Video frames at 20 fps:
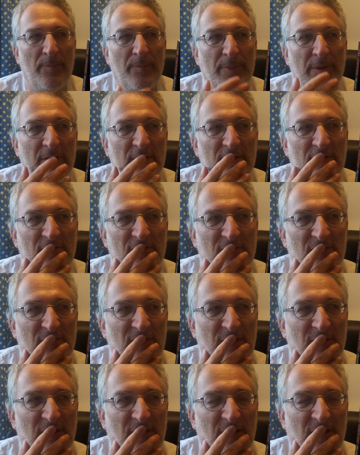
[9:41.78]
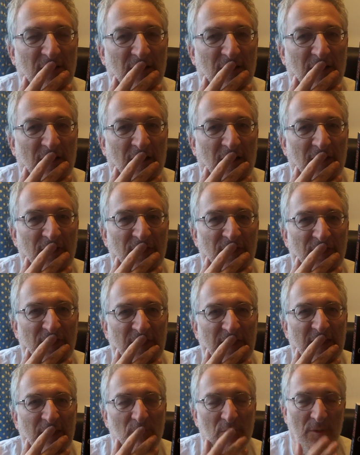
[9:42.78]
But I
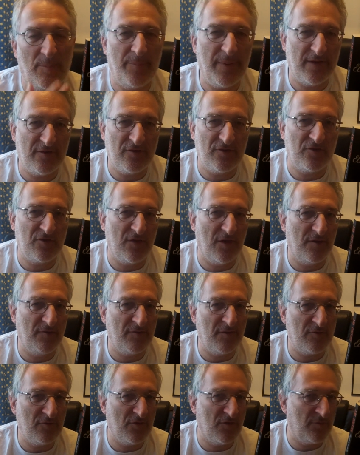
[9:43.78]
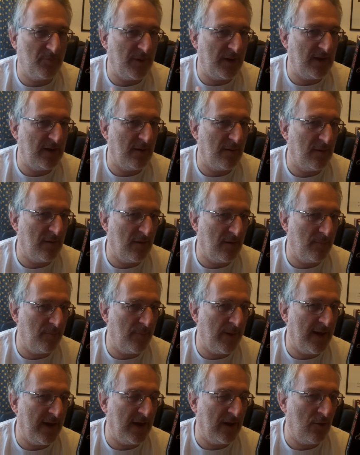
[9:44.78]
think it would have better served him to have been
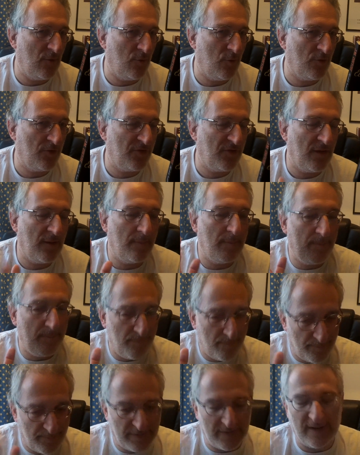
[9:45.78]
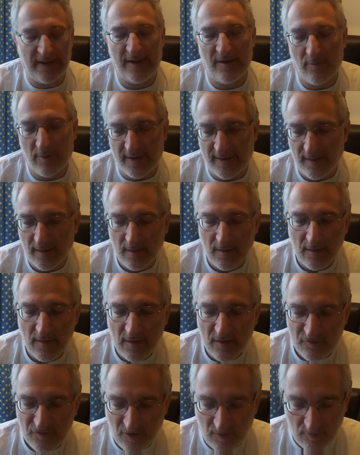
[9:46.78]
a male author. But anyway,
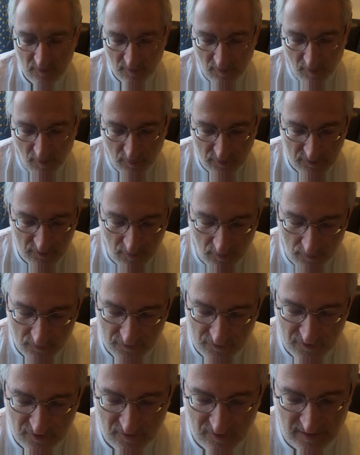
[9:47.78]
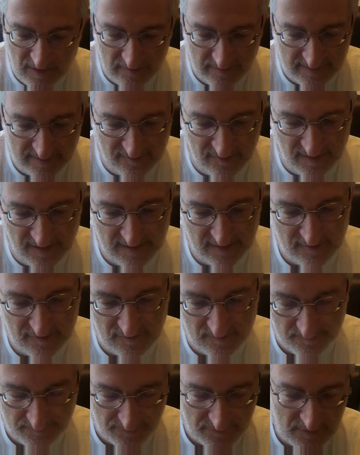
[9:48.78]
so on to the
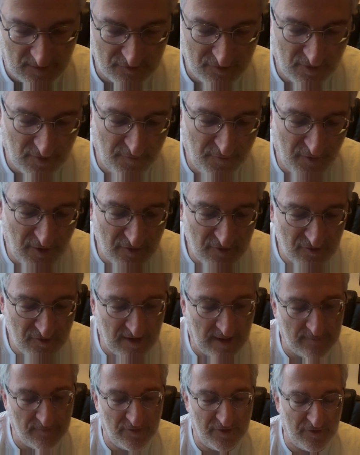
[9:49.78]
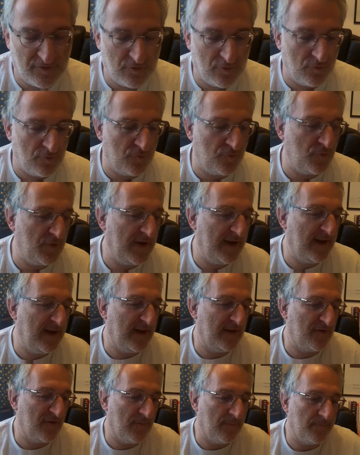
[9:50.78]
ideas. So the first chapter is called
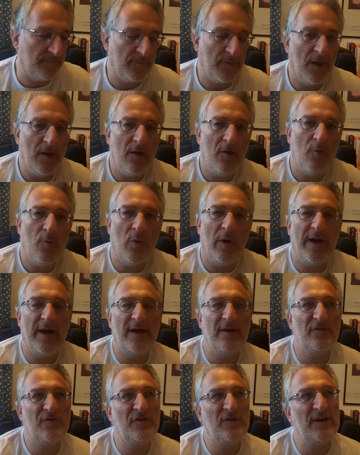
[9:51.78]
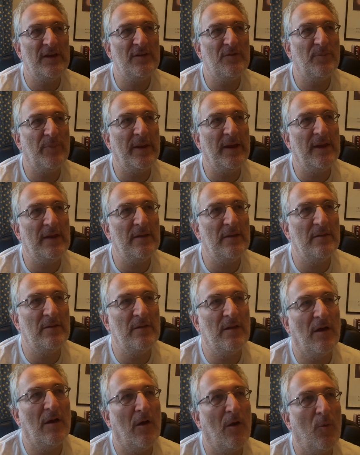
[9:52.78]
Realism, where she's been
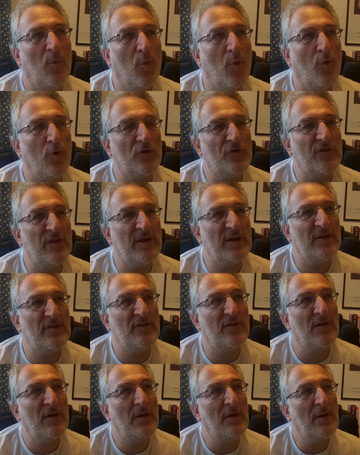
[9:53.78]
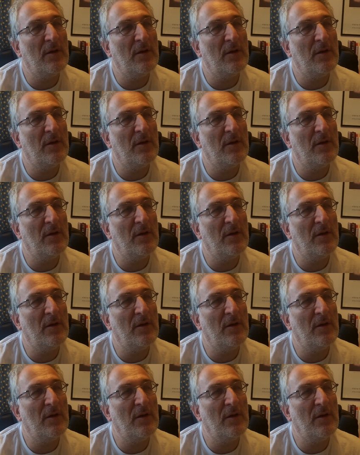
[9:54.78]
awarded